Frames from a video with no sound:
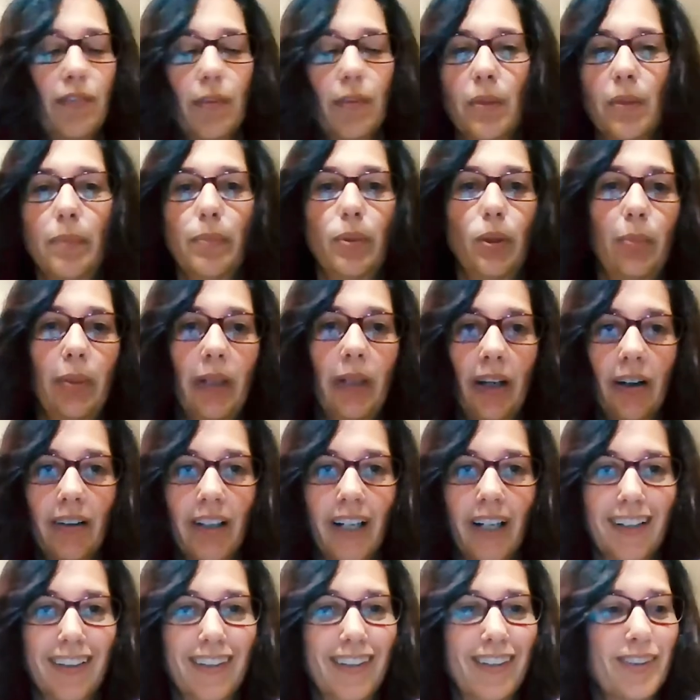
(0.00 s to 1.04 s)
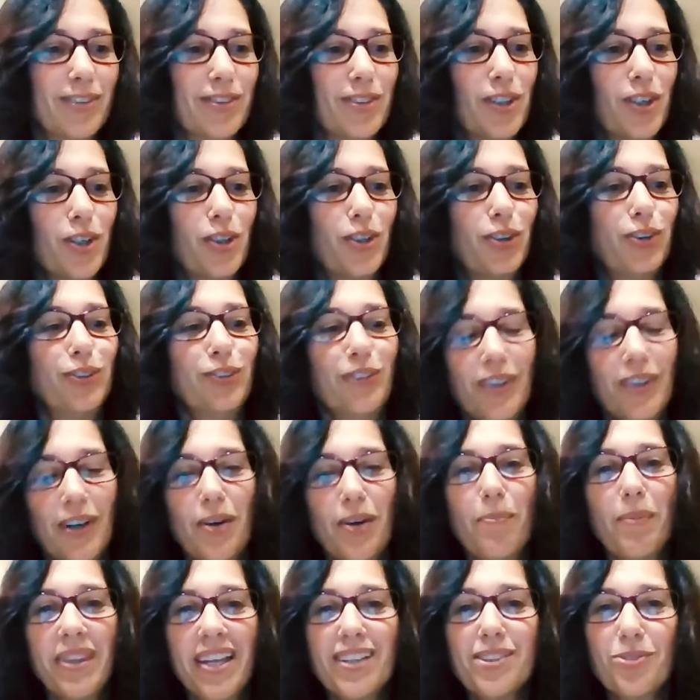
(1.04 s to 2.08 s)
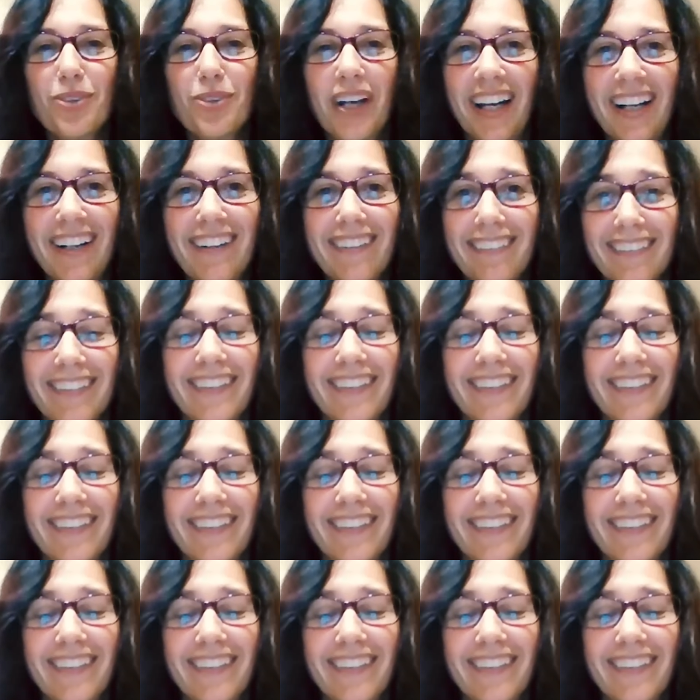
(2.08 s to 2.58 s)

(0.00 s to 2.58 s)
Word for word: from the boobie area. So, but that's okay.